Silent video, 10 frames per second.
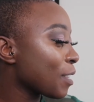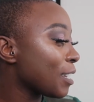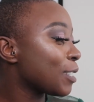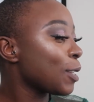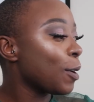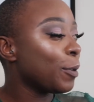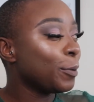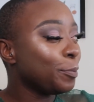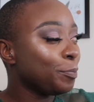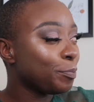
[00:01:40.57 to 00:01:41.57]

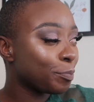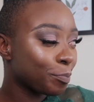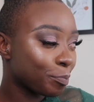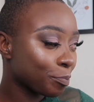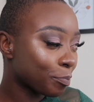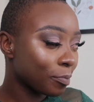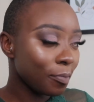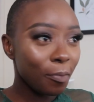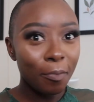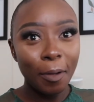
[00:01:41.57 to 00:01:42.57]
So
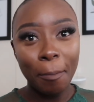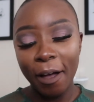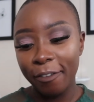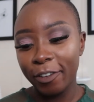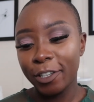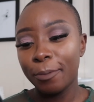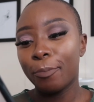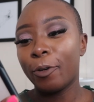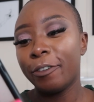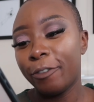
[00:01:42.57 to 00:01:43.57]
my vision
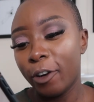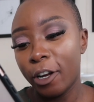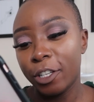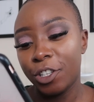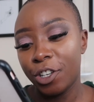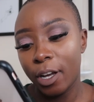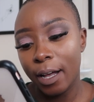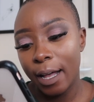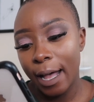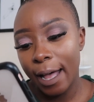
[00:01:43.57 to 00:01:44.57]
board for last year,
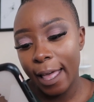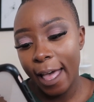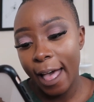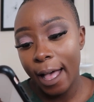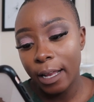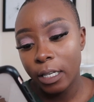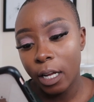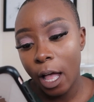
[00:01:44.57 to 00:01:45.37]
I had